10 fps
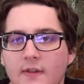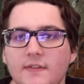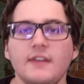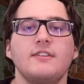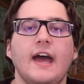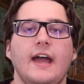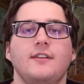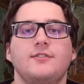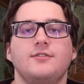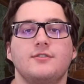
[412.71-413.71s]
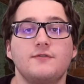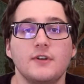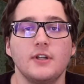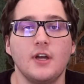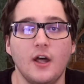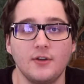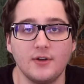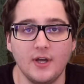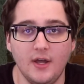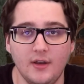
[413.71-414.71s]
These ads severely
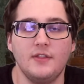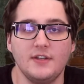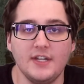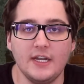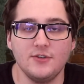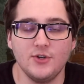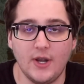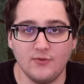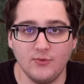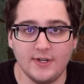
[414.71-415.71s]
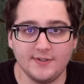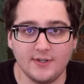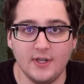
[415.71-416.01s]
undercut the danger and risk